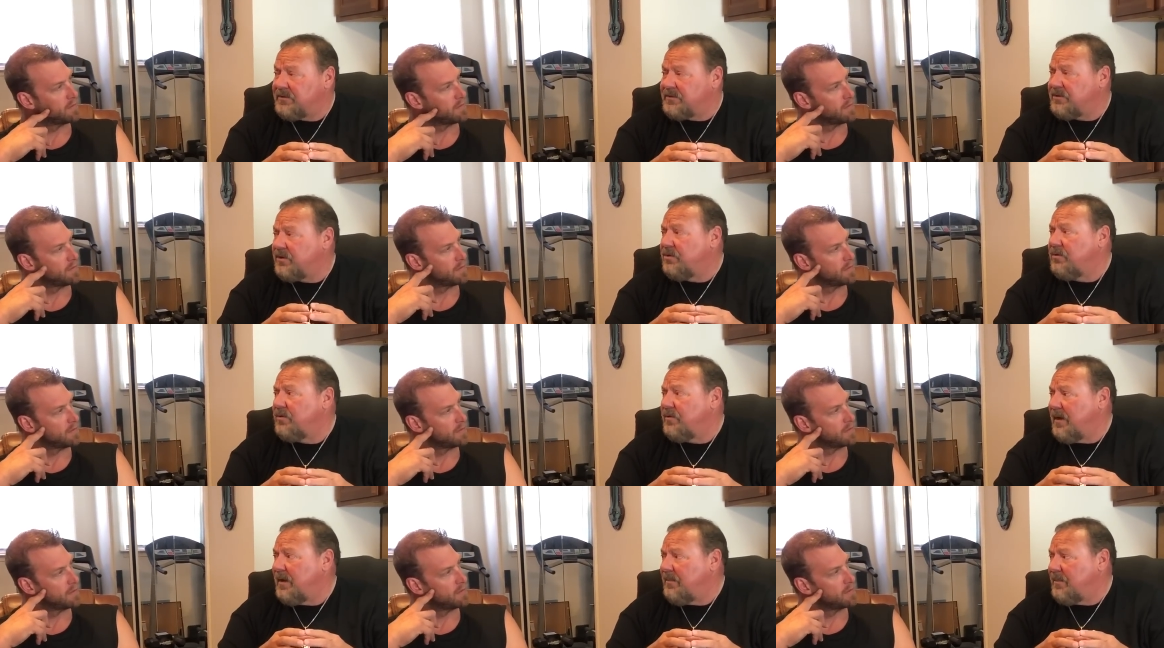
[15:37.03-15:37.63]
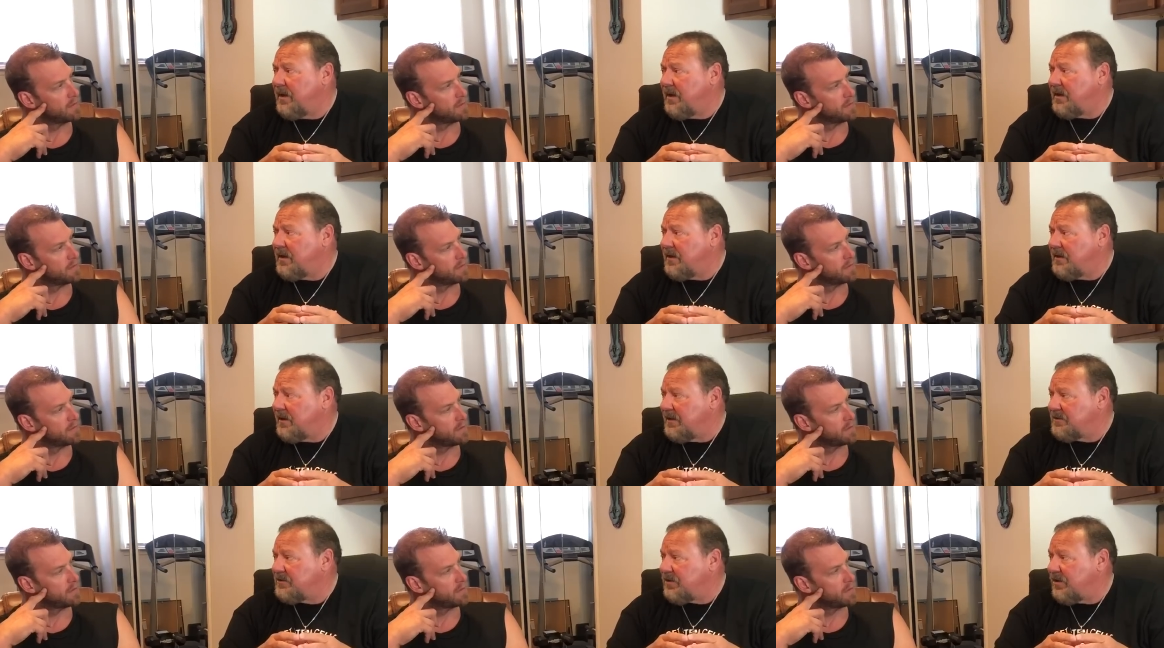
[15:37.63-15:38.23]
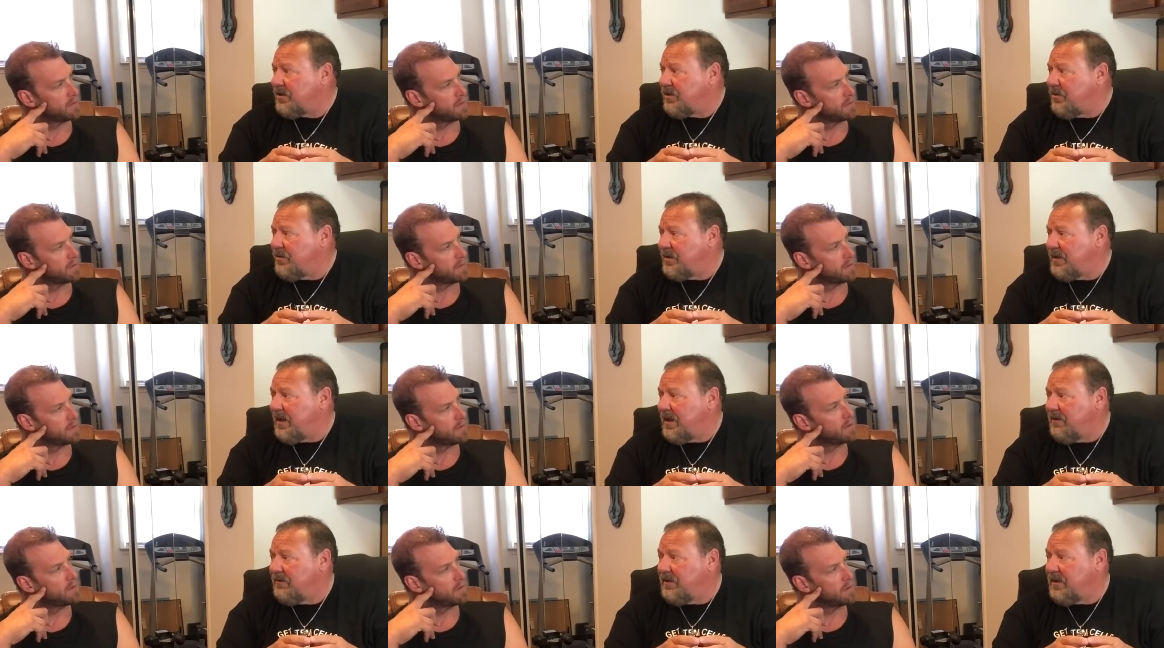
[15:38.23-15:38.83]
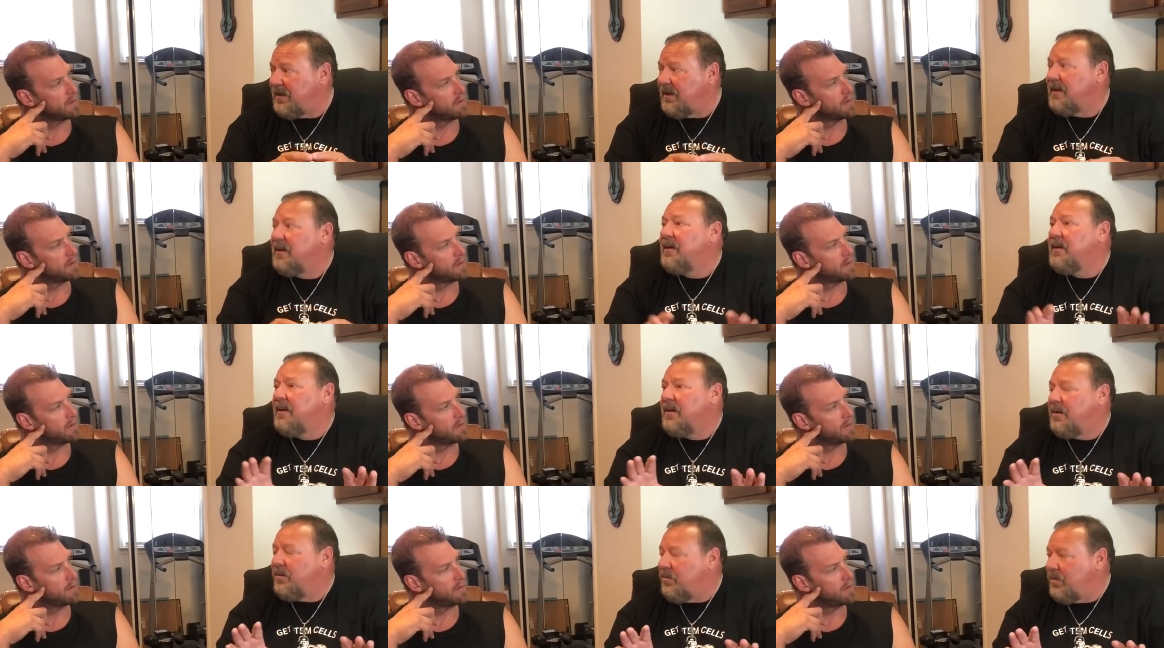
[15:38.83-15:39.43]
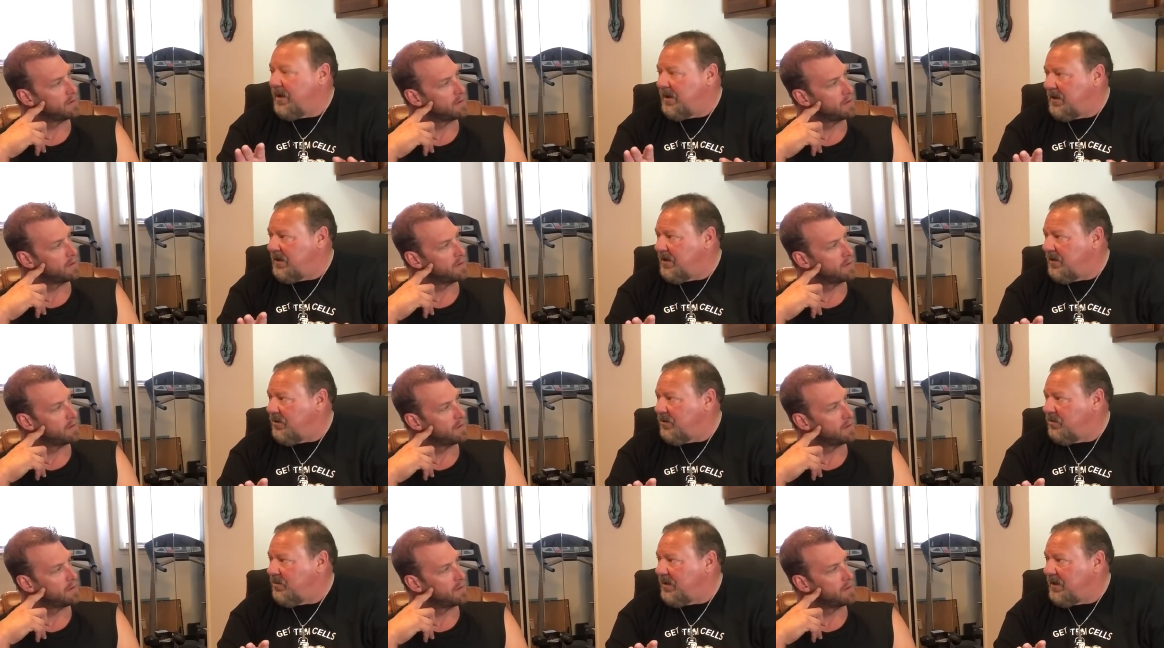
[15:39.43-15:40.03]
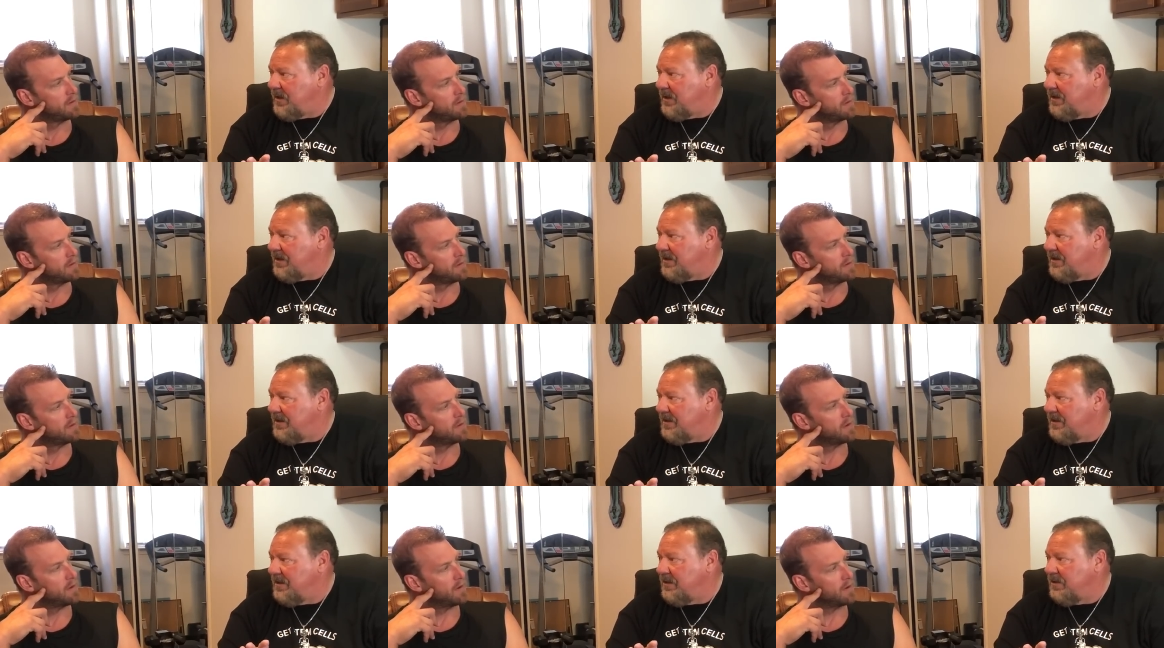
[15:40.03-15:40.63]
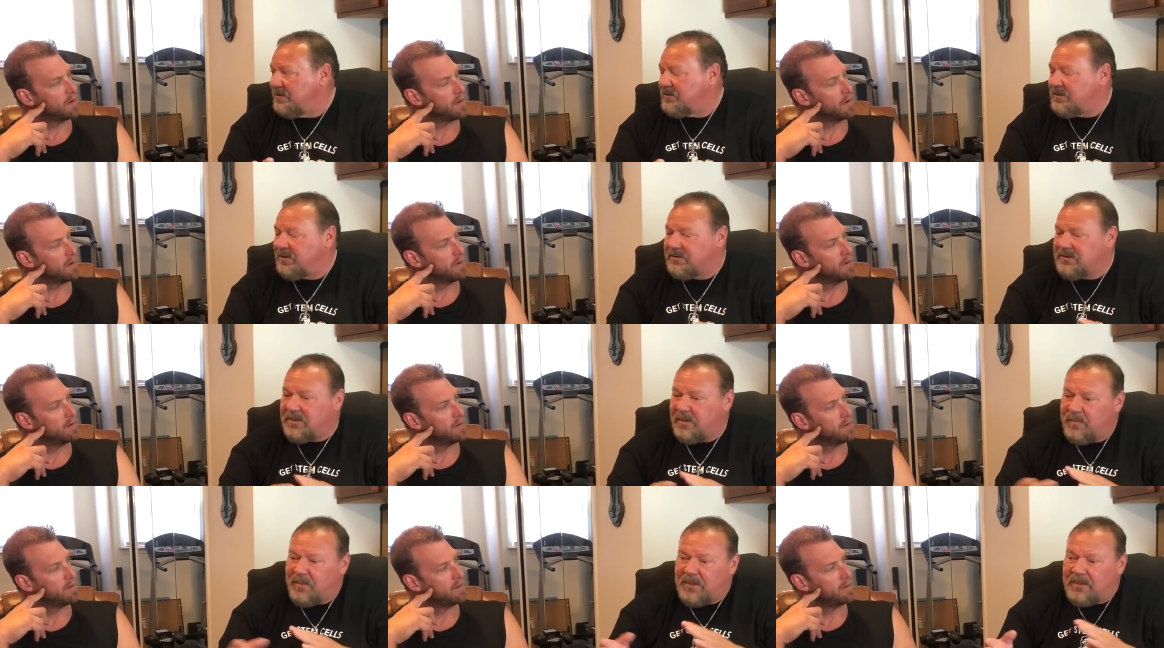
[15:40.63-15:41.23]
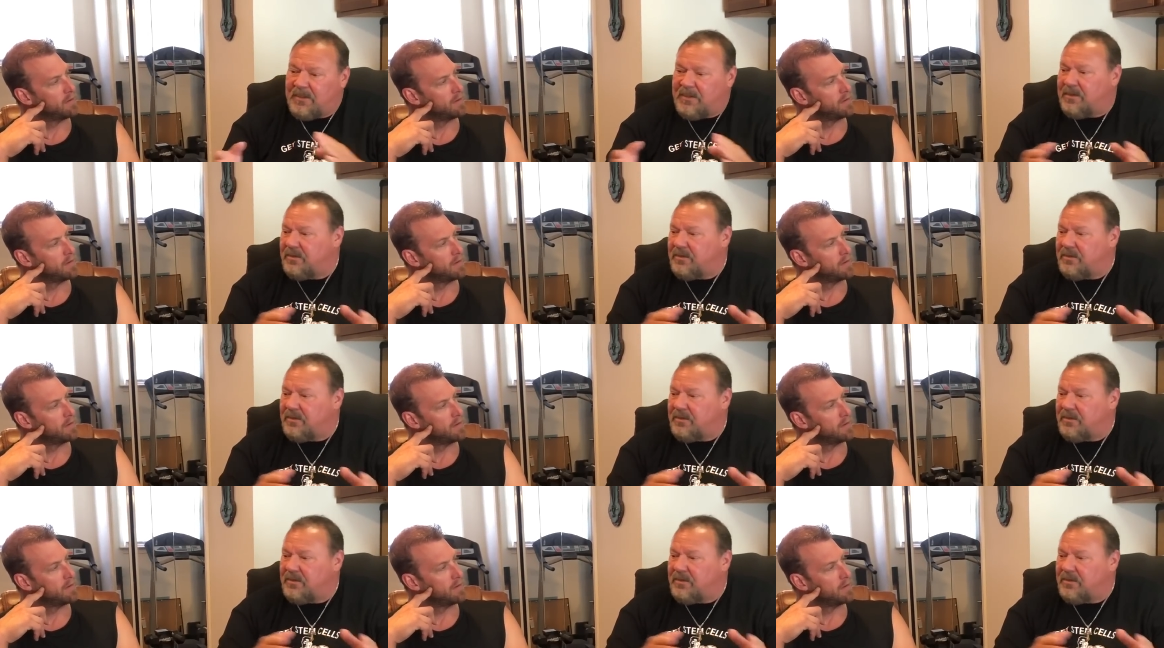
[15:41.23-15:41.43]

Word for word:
Speaker 1: so great, man. Can I start going heavy? Wait another week. You oh, know, oh, yeah. so typically